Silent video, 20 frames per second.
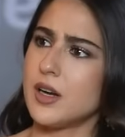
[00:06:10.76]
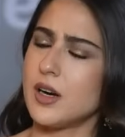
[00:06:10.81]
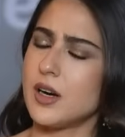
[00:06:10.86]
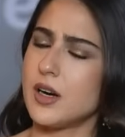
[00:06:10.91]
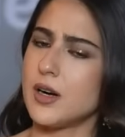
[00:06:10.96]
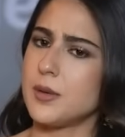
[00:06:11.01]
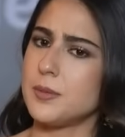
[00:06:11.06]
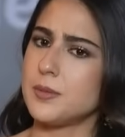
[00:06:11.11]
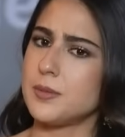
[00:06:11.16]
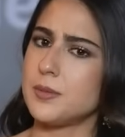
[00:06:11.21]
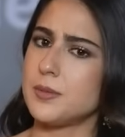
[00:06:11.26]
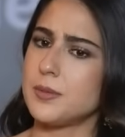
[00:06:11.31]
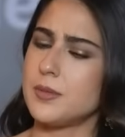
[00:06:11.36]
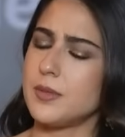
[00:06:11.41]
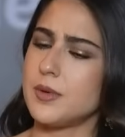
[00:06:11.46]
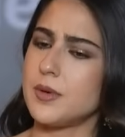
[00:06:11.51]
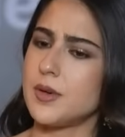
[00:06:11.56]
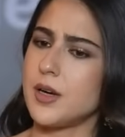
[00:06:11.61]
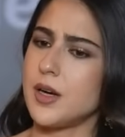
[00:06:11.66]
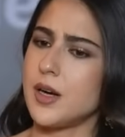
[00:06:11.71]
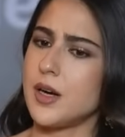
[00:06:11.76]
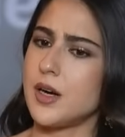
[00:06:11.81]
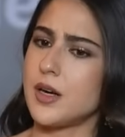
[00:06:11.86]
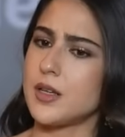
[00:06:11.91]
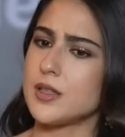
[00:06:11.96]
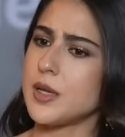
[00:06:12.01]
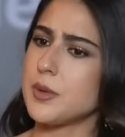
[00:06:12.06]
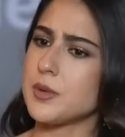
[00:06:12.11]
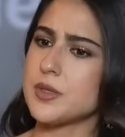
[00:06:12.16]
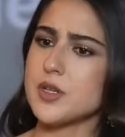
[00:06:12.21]
Um,
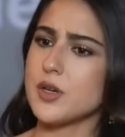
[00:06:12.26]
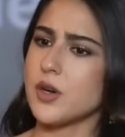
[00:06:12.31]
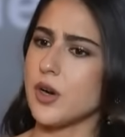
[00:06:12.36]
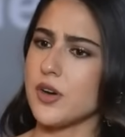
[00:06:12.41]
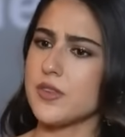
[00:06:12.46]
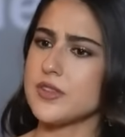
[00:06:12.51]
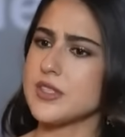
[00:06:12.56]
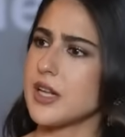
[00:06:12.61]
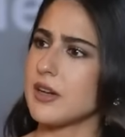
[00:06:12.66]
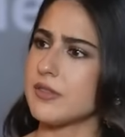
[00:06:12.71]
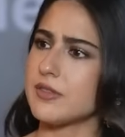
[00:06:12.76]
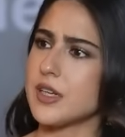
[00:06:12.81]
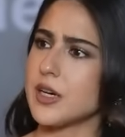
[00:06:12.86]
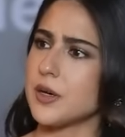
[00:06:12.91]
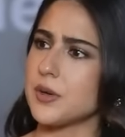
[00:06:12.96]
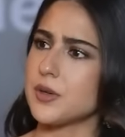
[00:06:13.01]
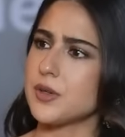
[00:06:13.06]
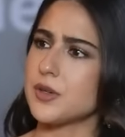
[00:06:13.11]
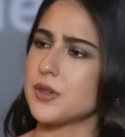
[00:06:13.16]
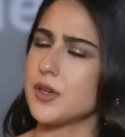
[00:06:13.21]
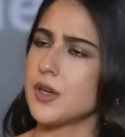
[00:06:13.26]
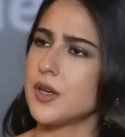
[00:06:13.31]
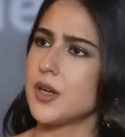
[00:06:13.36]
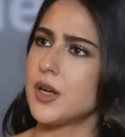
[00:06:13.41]
uh, there was a lot of self-doubt.